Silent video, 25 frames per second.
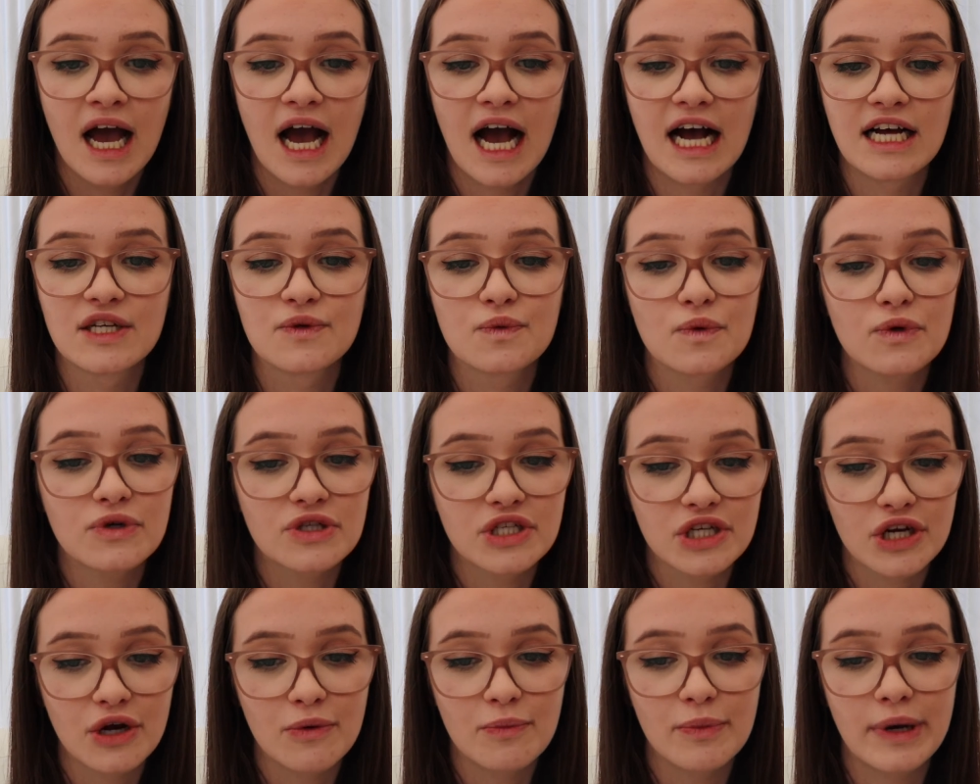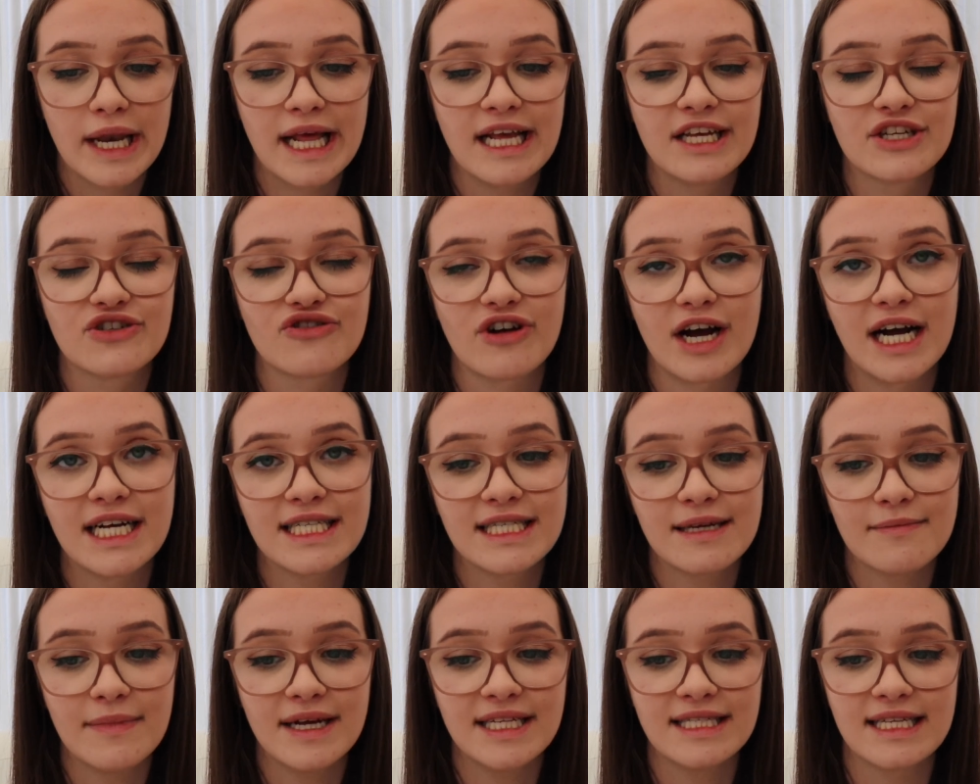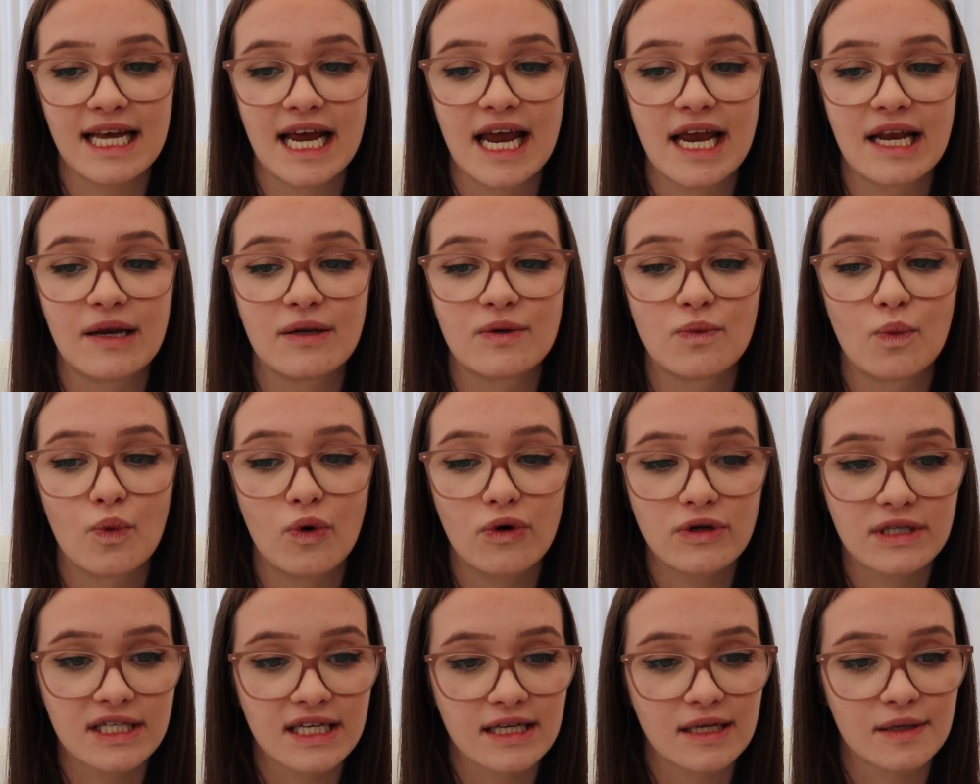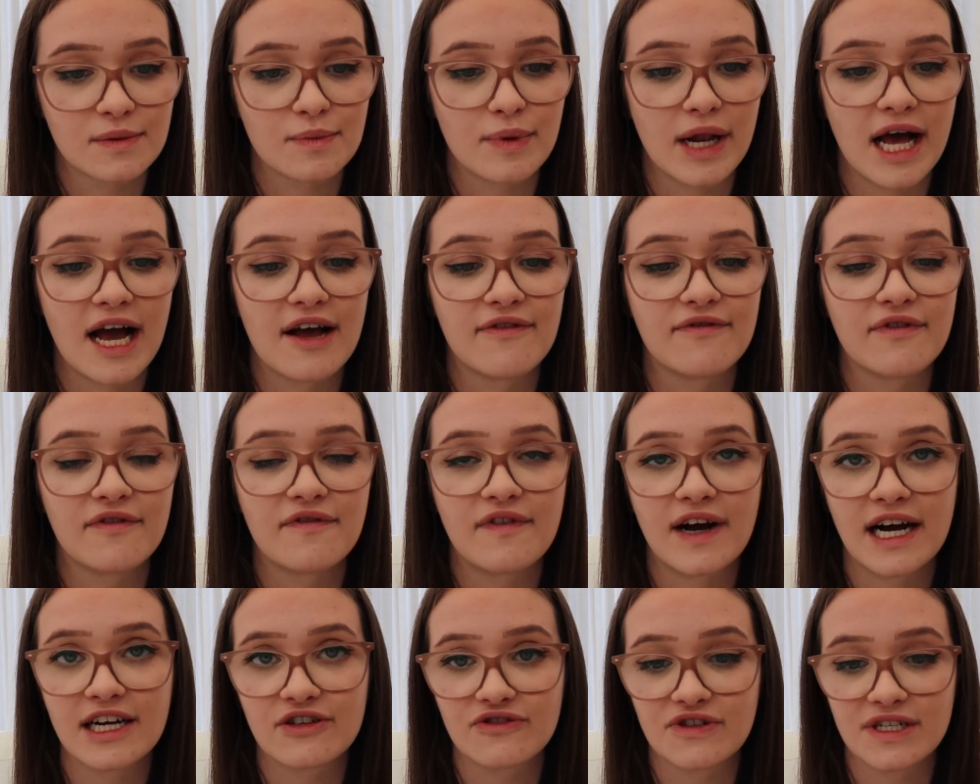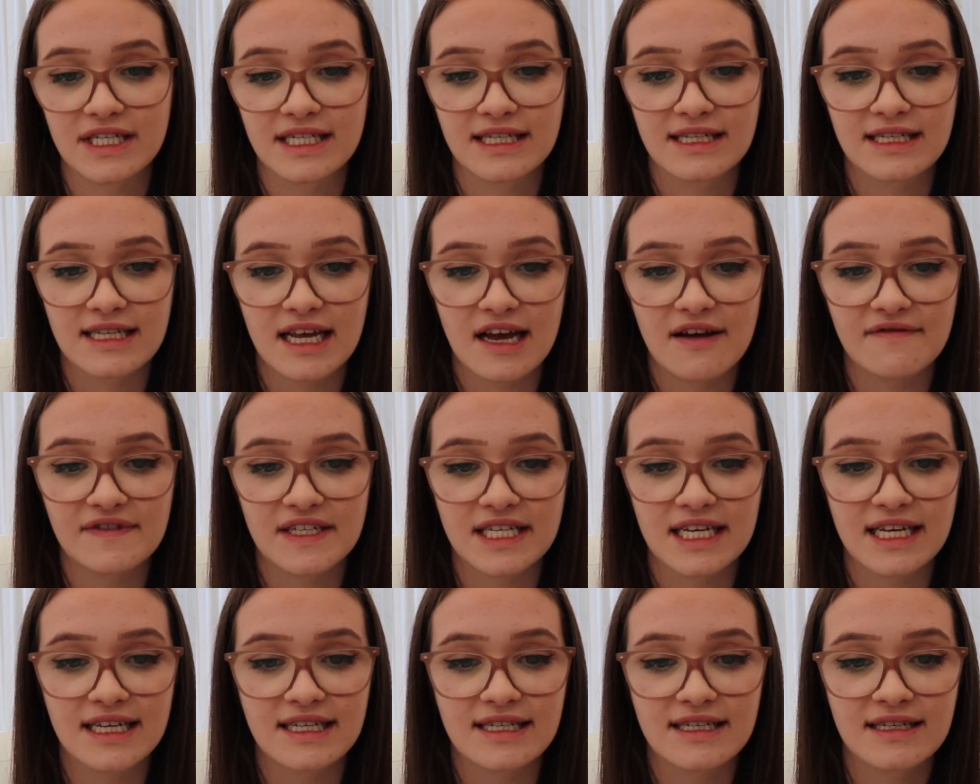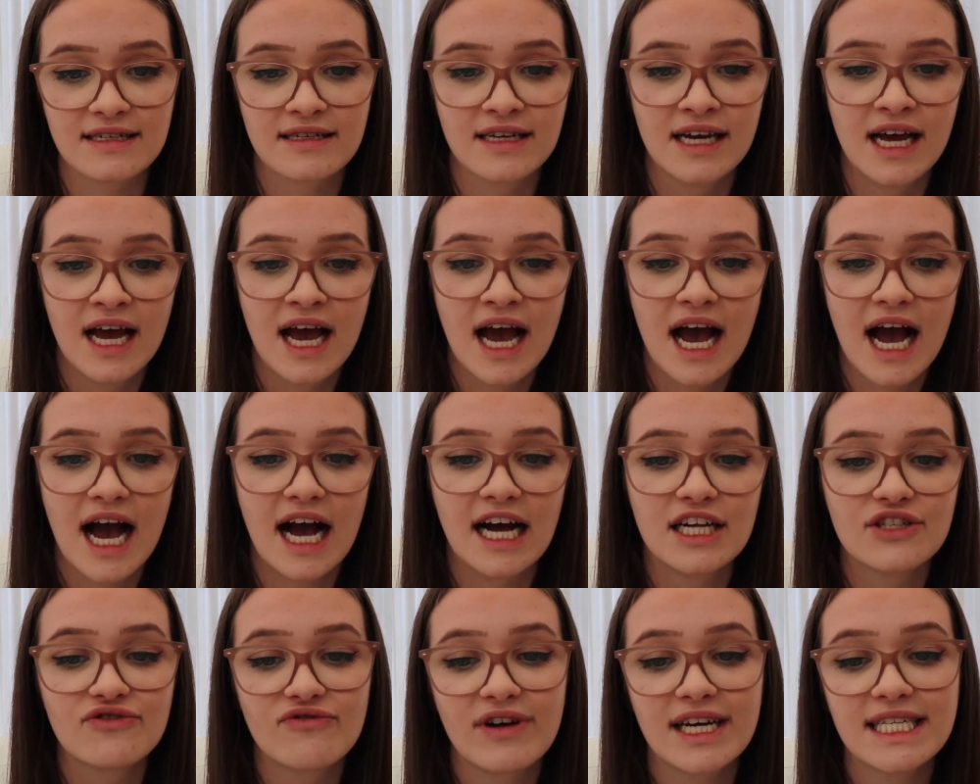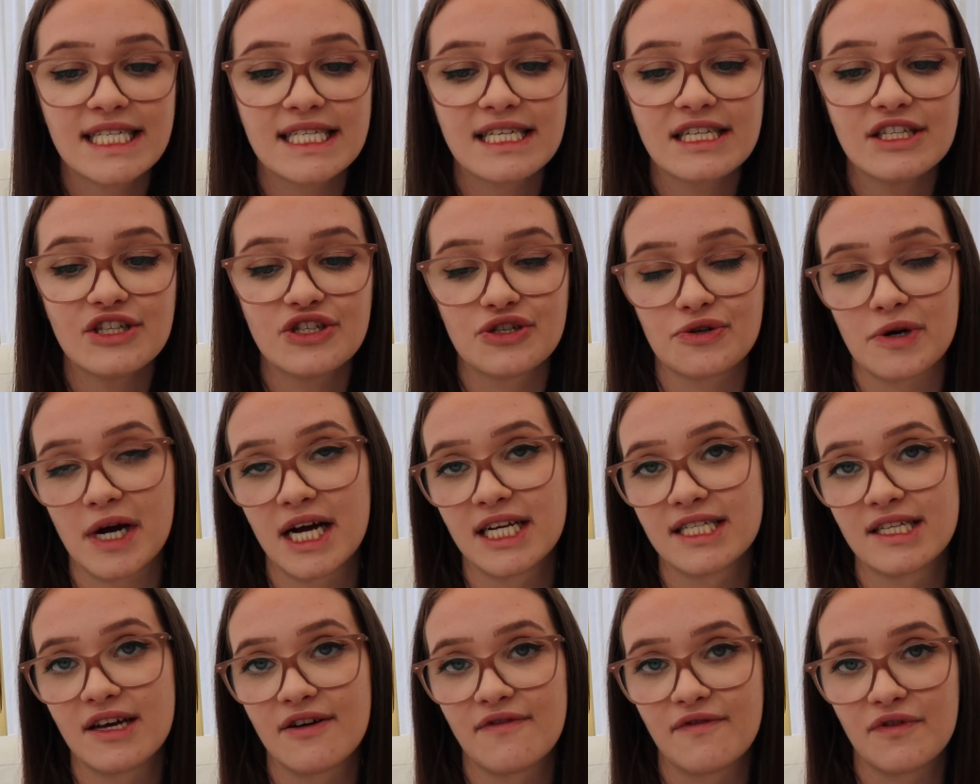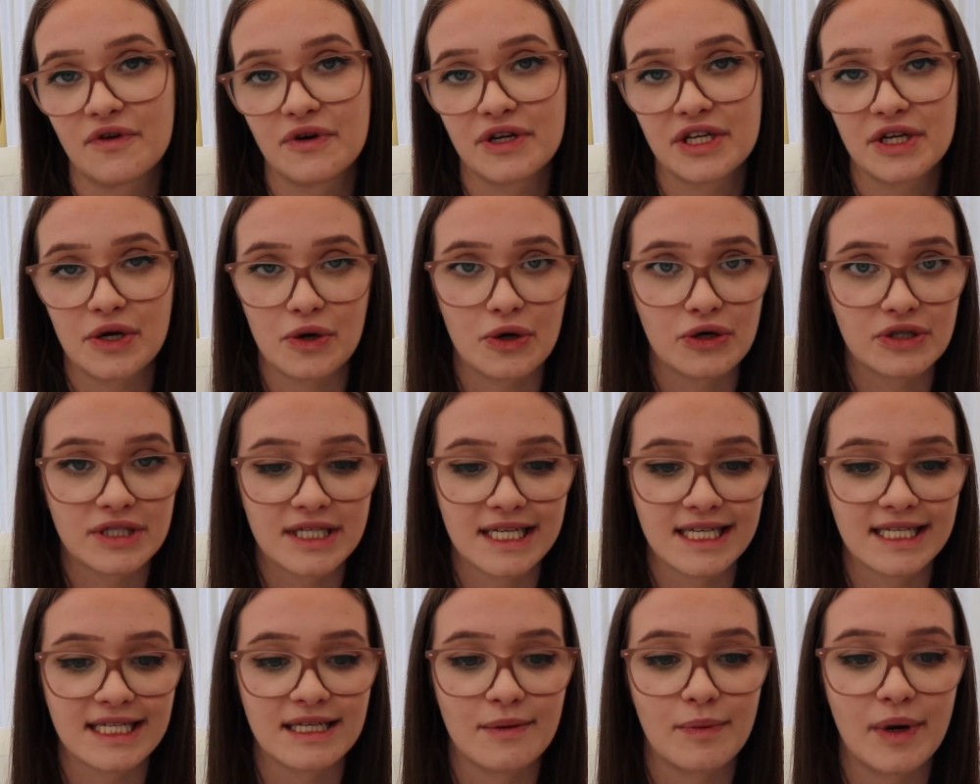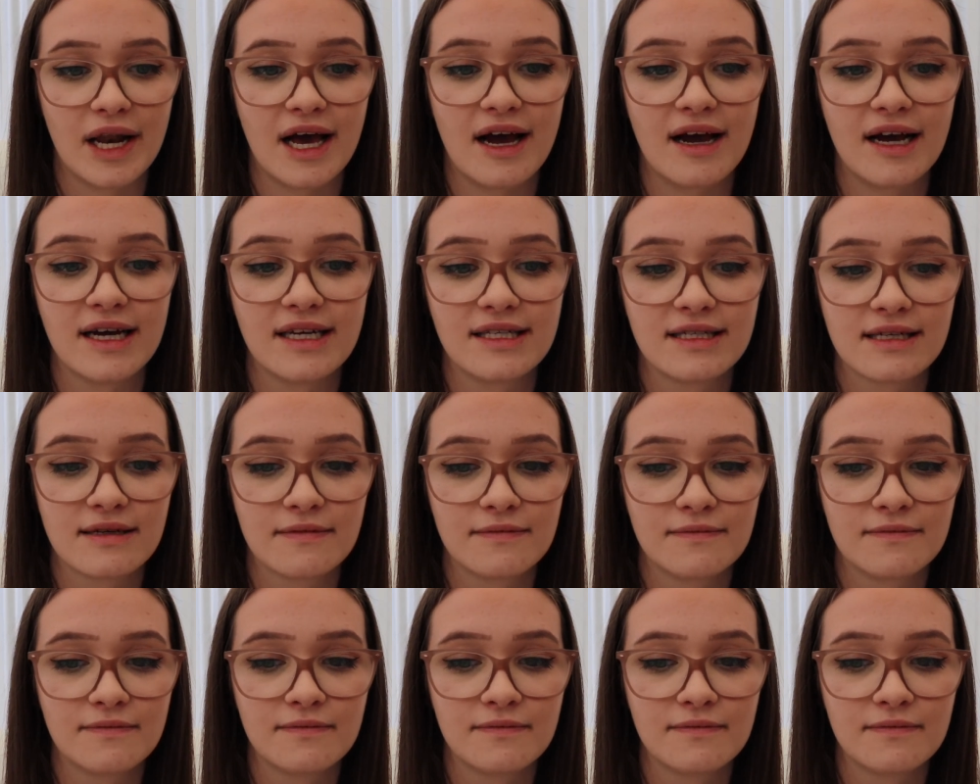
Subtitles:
as water companies tried to maintain water supply for factories and services, and residents tried to avoid cuts in supplies.